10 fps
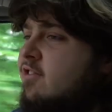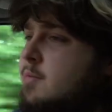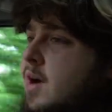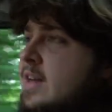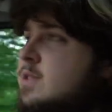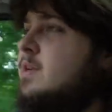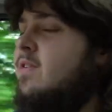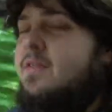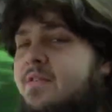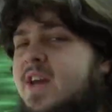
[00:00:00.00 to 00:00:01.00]
of reminds me of
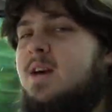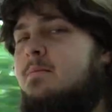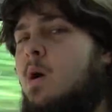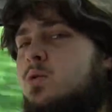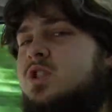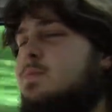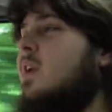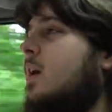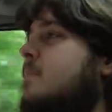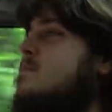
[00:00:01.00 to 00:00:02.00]
a Fiat
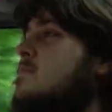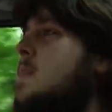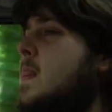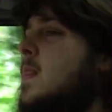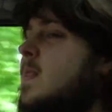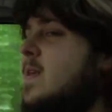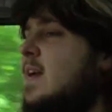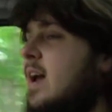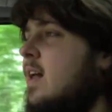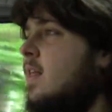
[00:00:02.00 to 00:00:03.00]
Multipla,
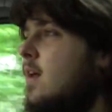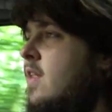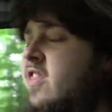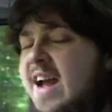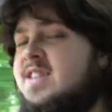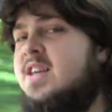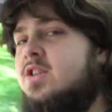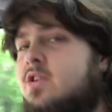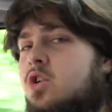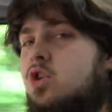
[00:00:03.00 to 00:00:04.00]
and that
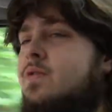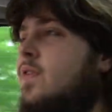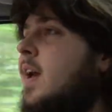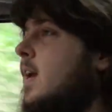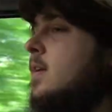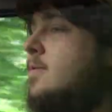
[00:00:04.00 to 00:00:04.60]
isn't a good thing.